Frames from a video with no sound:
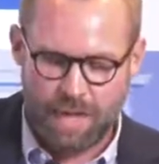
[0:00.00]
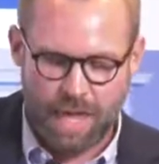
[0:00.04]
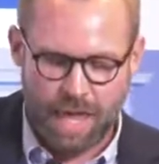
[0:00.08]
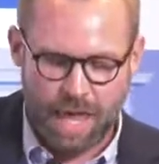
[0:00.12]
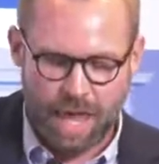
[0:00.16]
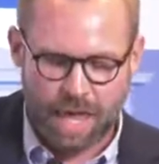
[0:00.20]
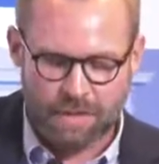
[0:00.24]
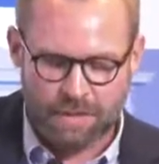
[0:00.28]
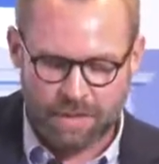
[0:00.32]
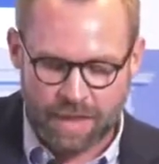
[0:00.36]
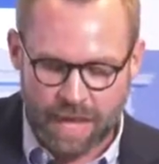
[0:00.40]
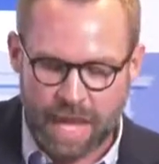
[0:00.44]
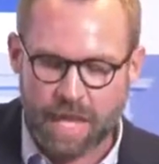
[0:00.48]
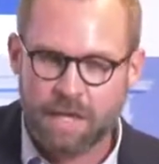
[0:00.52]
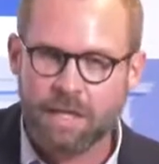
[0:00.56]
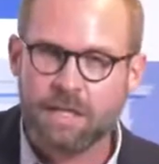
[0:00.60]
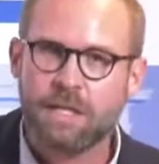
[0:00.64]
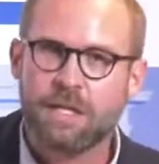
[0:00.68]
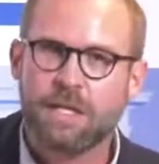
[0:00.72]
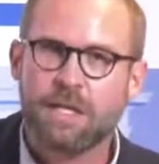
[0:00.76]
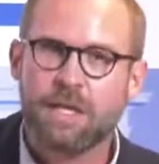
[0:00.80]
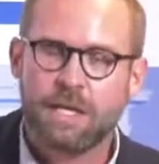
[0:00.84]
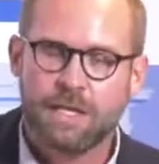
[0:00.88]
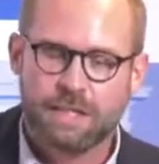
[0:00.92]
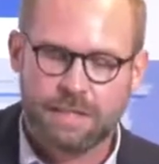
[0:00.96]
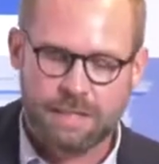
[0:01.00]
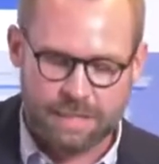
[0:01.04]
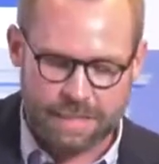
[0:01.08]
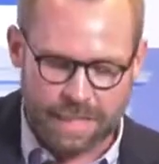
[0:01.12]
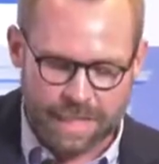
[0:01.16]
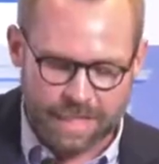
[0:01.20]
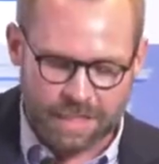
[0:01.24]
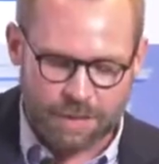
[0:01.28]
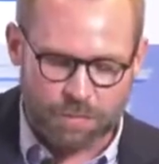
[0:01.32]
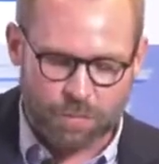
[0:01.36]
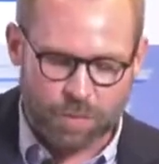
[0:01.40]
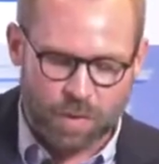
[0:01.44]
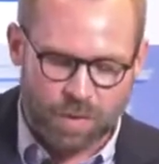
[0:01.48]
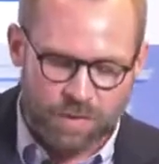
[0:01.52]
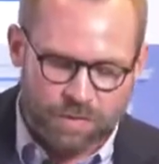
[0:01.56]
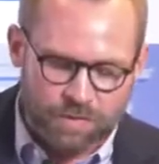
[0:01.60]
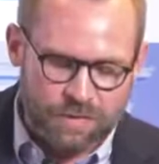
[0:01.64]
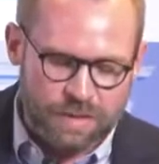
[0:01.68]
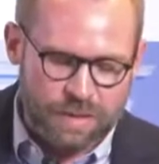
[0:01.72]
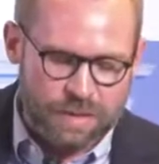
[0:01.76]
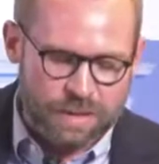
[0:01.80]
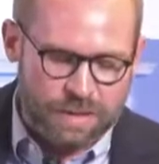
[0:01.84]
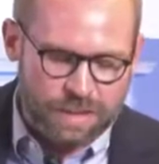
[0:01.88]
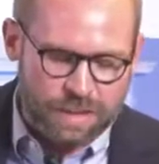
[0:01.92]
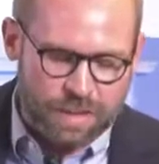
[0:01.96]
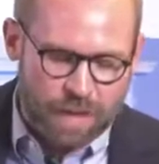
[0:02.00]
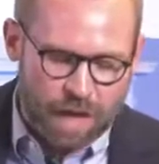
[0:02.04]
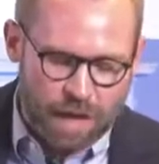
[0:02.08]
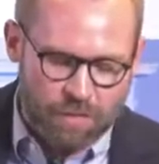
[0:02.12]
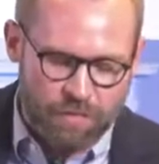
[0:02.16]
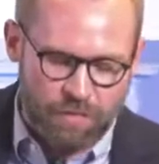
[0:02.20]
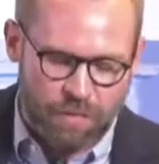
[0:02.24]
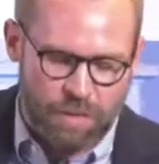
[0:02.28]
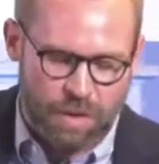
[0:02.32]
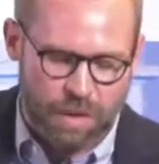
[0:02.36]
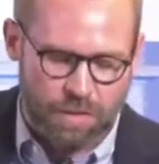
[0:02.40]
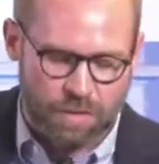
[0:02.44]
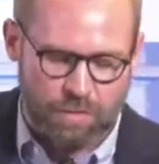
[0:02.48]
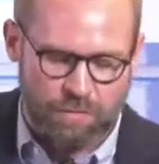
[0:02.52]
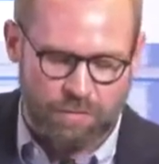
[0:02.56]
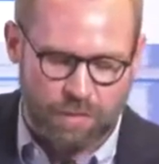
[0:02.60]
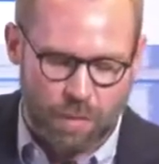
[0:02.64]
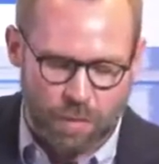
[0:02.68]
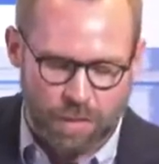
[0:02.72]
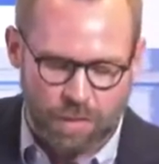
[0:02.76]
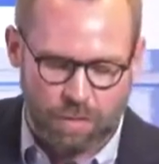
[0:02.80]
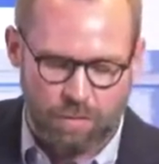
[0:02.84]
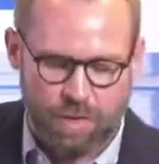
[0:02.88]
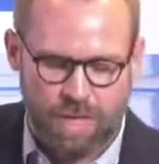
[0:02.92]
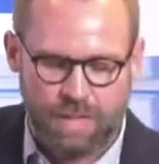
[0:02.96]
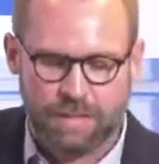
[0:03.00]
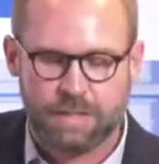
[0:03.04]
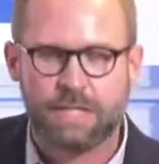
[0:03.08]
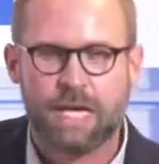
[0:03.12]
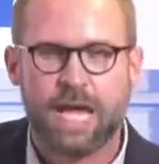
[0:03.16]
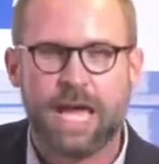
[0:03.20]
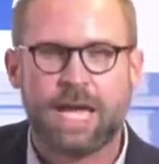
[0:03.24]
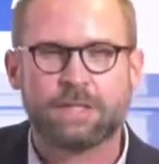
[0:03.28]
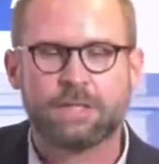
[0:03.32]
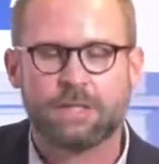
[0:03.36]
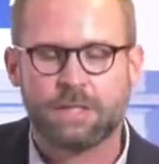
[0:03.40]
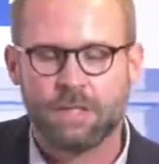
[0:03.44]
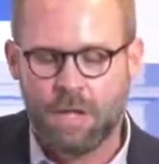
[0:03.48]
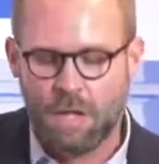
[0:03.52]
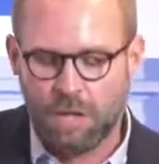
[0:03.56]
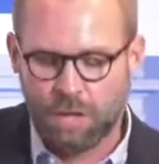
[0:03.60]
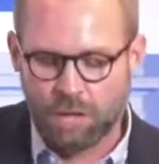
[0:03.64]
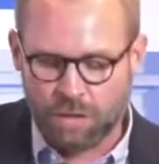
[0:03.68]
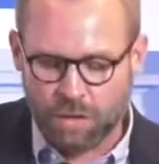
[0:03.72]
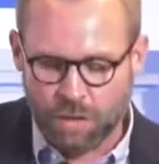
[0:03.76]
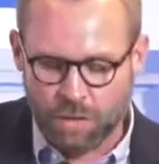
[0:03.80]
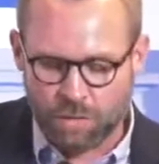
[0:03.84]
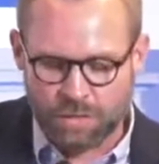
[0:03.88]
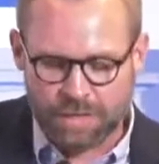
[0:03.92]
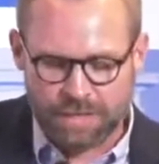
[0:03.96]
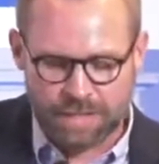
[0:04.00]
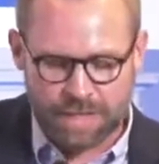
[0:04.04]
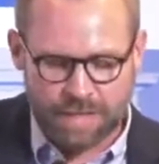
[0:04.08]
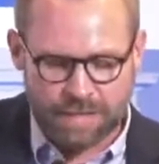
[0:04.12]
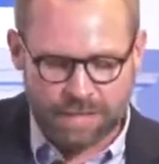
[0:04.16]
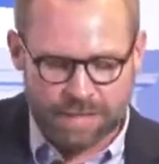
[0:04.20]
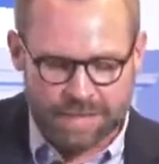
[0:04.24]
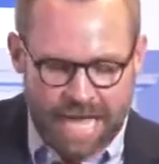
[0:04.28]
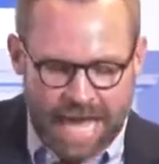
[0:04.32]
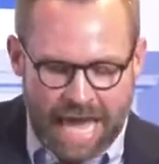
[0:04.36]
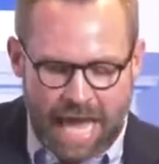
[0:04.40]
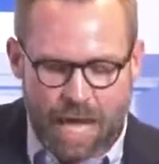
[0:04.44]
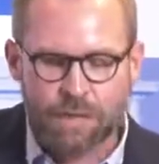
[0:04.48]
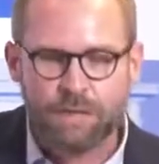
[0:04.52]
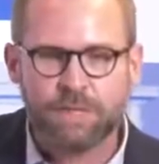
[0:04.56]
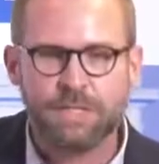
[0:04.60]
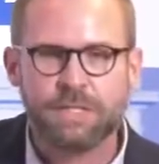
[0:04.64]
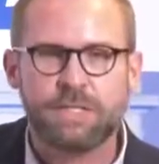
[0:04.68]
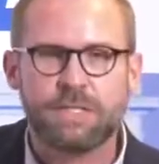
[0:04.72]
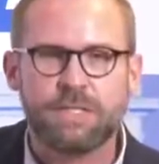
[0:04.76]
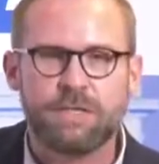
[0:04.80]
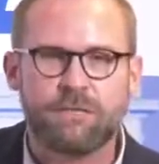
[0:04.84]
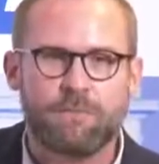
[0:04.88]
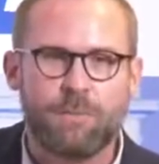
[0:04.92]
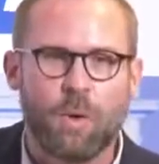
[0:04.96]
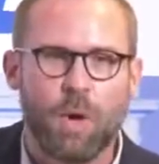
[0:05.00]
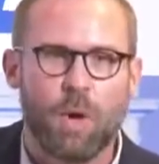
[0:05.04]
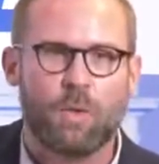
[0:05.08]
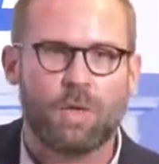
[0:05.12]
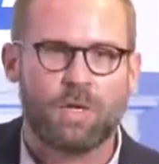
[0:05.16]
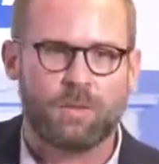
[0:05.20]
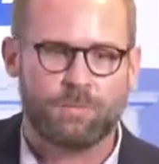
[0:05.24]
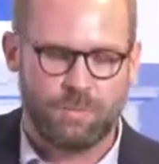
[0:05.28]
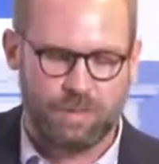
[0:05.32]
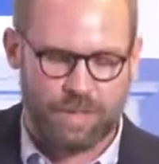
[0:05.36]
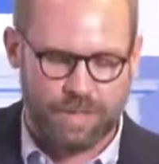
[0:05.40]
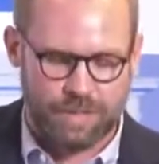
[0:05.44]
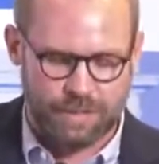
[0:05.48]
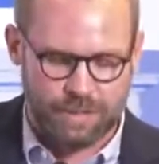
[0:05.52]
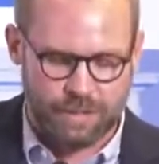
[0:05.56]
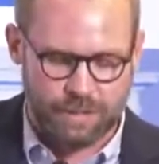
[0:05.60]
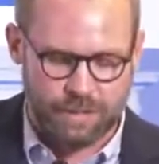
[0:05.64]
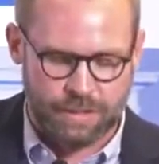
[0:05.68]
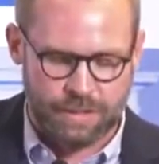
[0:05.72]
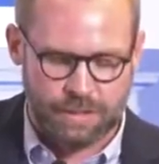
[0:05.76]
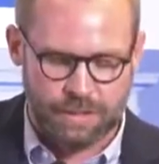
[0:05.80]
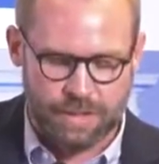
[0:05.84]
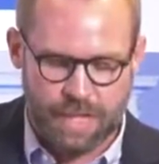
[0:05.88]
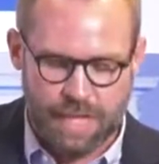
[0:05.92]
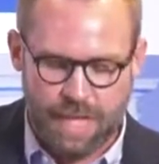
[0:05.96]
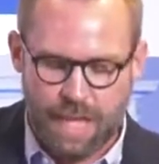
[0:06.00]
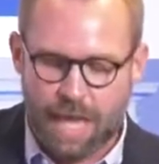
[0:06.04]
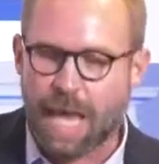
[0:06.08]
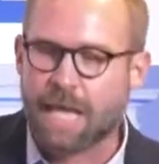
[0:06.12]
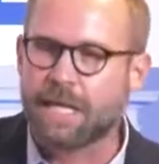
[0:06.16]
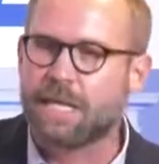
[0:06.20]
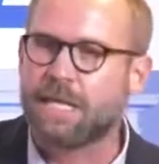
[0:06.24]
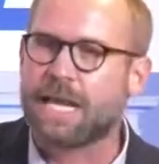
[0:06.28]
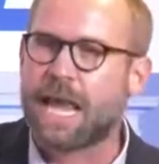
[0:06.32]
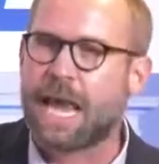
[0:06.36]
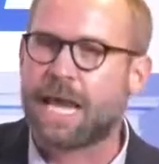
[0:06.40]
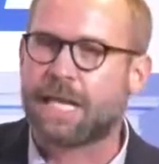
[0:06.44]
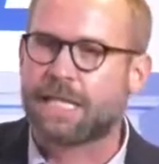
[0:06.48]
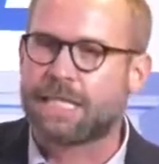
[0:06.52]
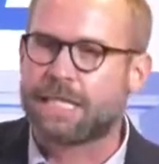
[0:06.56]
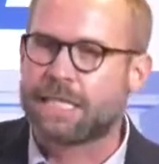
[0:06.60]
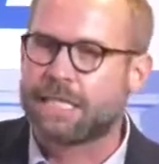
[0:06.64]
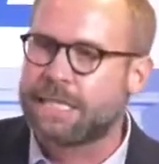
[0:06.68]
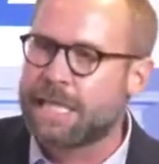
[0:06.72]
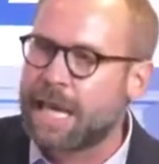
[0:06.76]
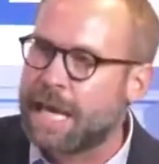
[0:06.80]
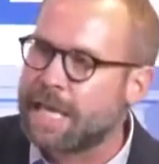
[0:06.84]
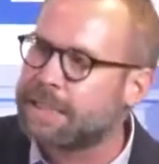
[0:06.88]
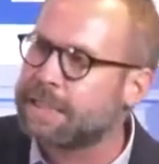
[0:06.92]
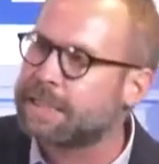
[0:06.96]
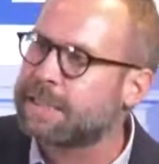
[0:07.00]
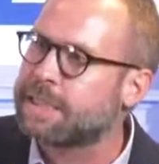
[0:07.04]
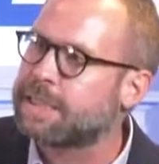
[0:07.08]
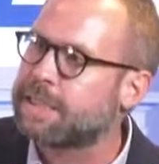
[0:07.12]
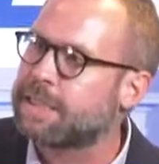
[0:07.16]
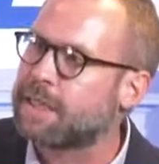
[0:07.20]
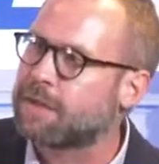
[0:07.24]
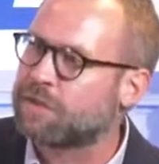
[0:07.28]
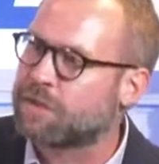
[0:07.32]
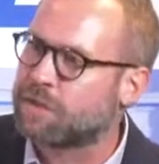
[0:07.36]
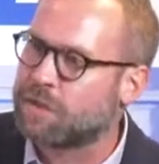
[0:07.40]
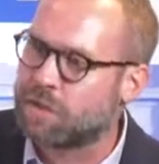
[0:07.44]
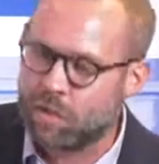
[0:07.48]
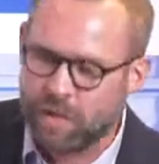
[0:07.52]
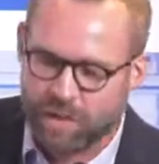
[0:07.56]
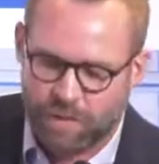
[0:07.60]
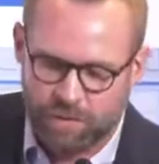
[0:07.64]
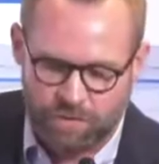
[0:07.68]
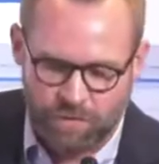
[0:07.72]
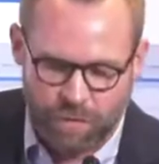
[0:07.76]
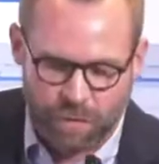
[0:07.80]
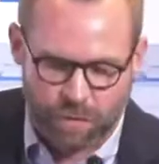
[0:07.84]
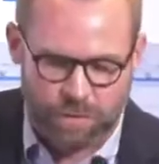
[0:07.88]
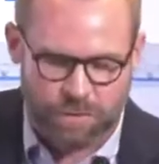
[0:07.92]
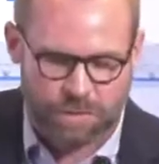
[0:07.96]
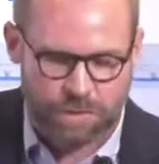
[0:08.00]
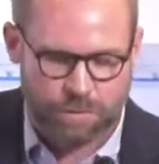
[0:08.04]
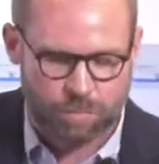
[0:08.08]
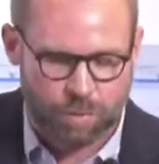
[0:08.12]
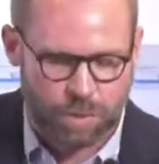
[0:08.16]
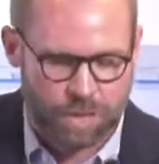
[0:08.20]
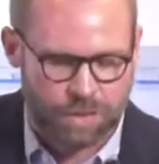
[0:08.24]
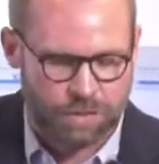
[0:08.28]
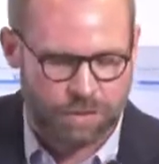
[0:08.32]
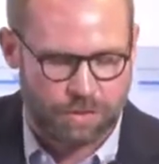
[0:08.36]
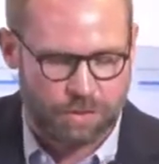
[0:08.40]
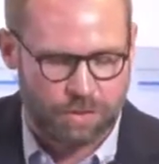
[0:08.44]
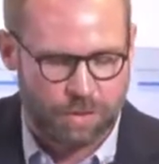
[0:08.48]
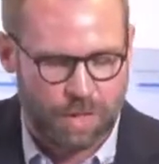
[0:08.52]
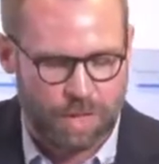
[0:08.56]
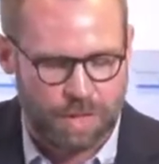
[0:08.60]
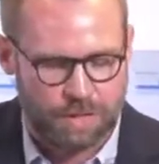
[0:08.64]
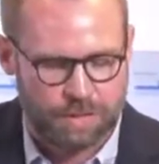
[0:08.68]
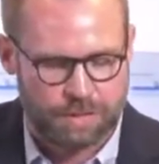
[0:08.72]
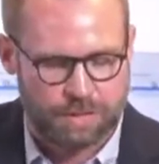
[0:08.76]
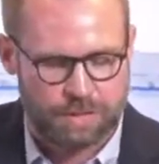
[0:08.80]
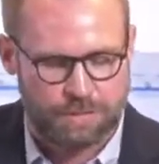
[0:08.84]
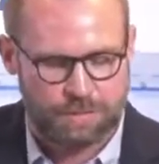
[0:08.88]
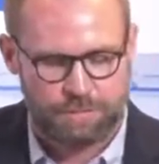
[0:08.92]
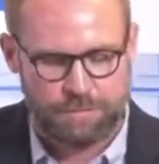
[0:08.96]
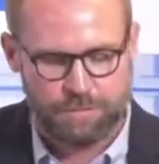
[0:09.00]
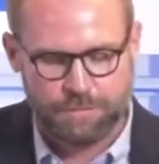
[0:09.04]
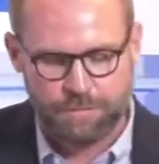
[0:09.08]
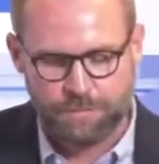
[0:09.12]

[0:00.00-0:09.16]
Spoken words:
And then, states previously covered under the Voting Rights Act closed thousands of polling places and enacted dozens of strict voter suppression laws.